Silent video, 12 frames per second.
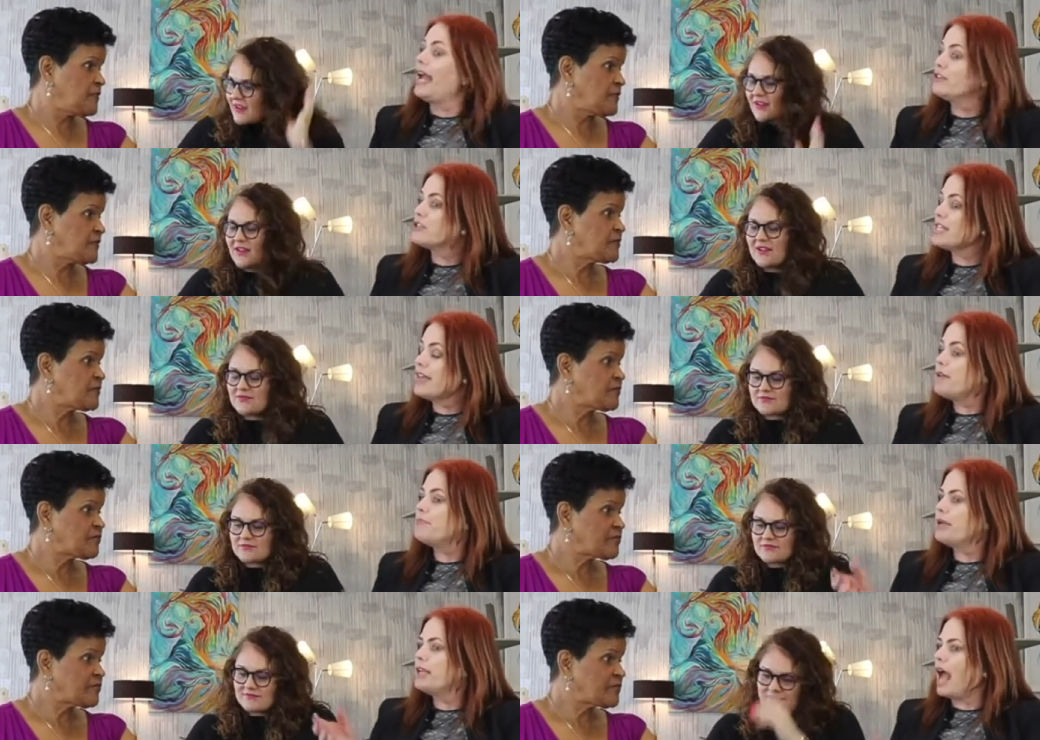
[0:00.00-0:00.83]
Speaker 1: I understand
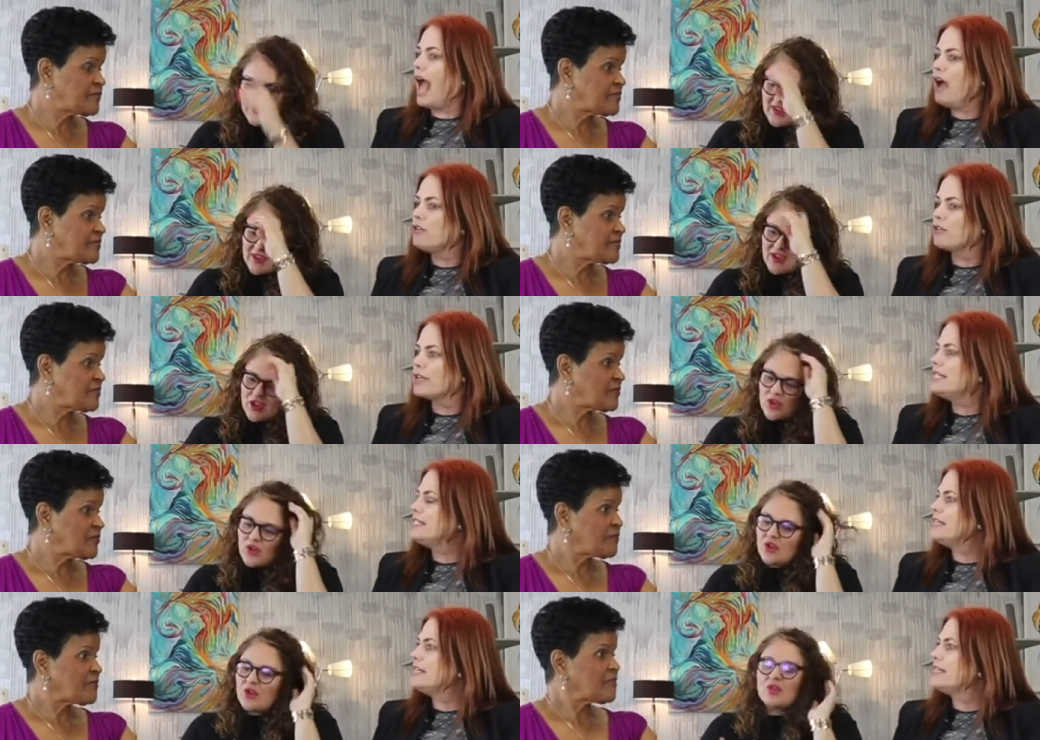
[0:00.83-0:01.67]
that, but how
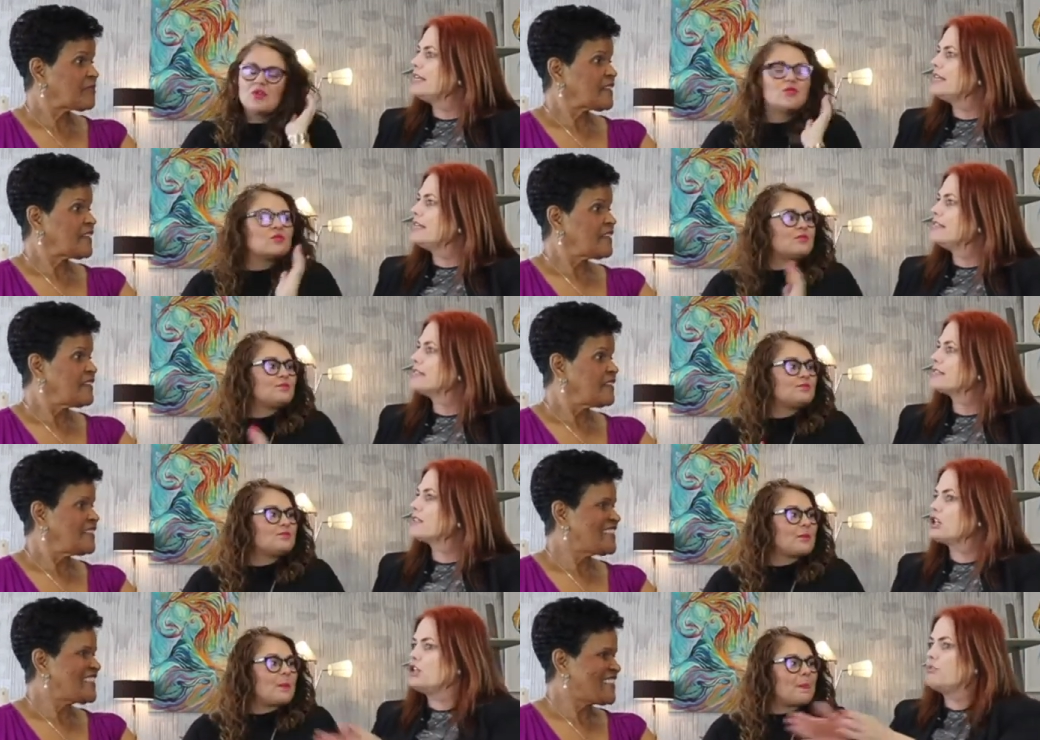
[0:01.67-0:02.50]
crazy
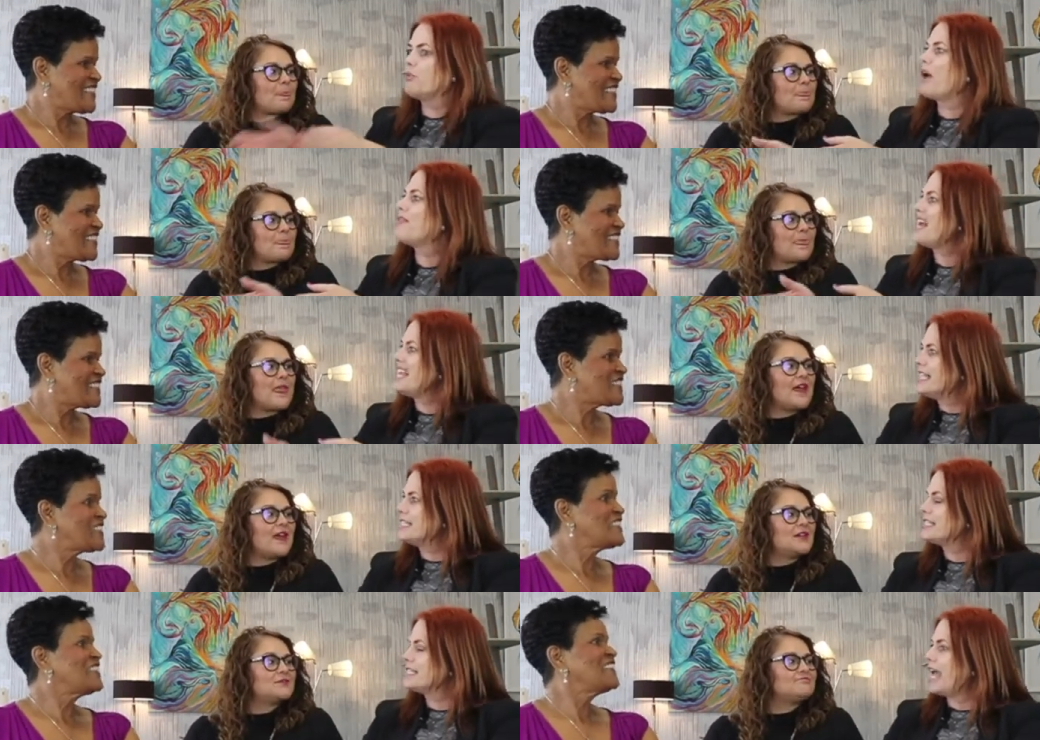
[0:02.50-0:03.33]
is, you brought that
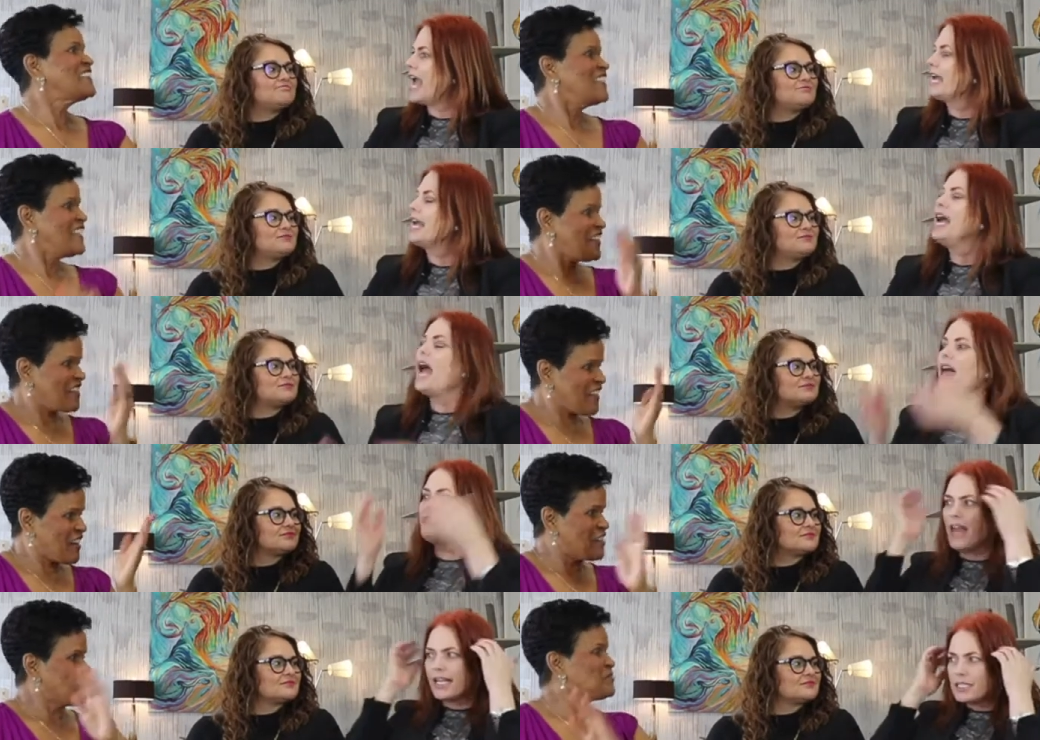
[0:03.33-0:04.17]
Yeah. in today,
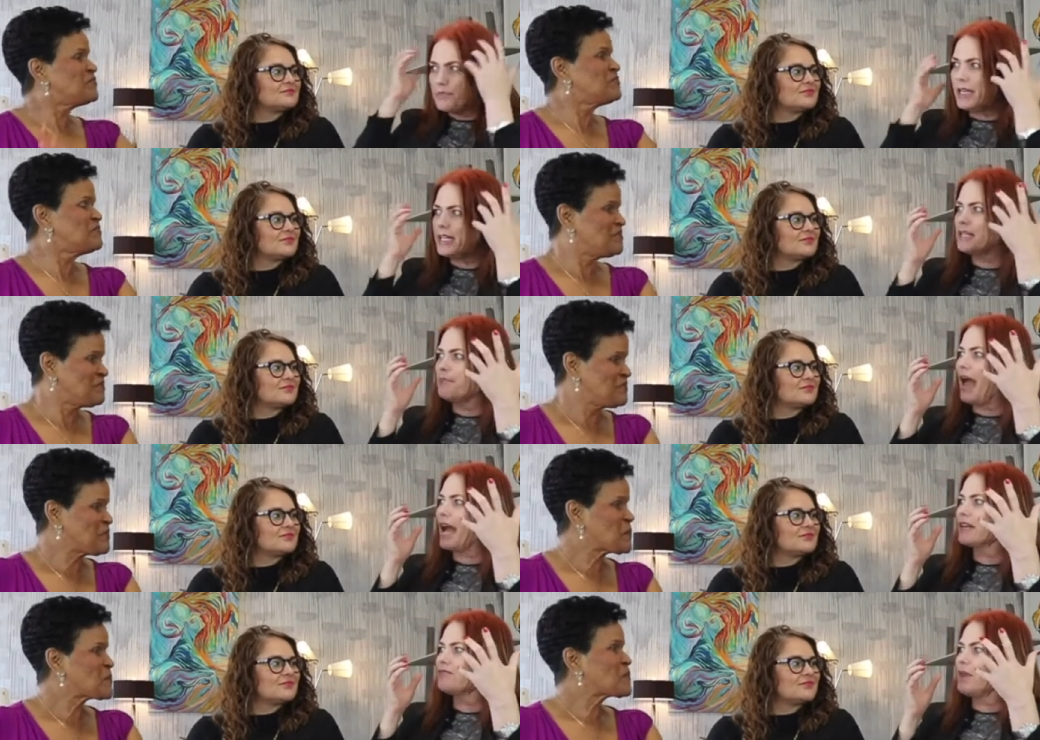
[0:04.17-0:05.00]
and go. that's been in the
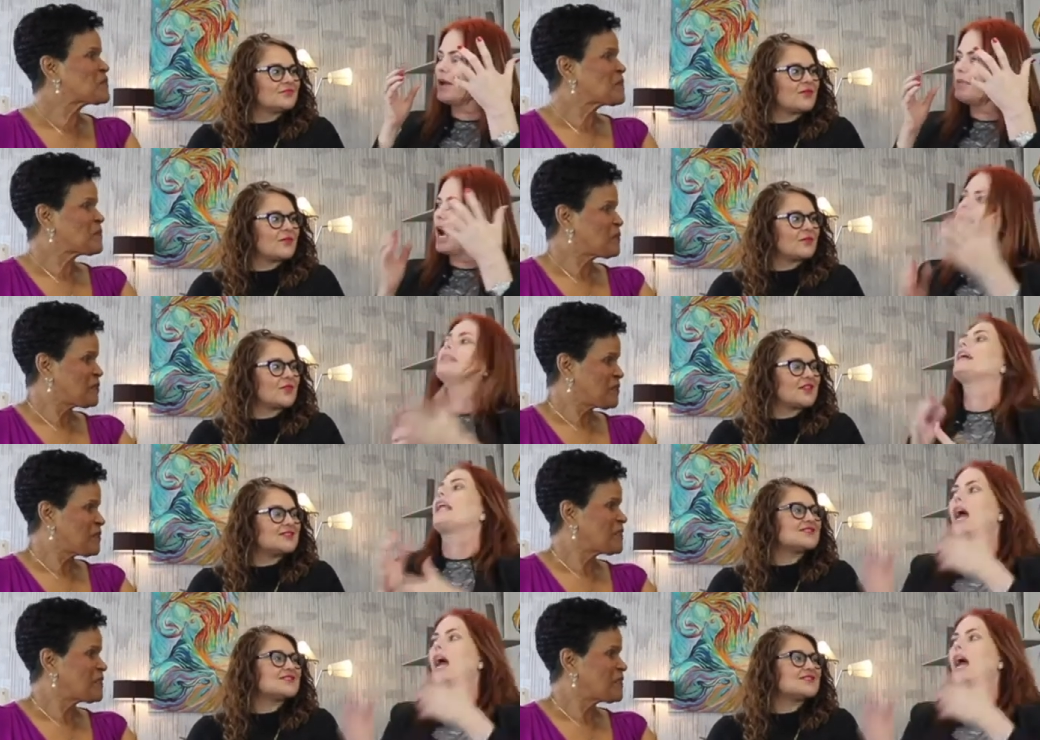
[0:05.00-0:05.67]
back of my mind, that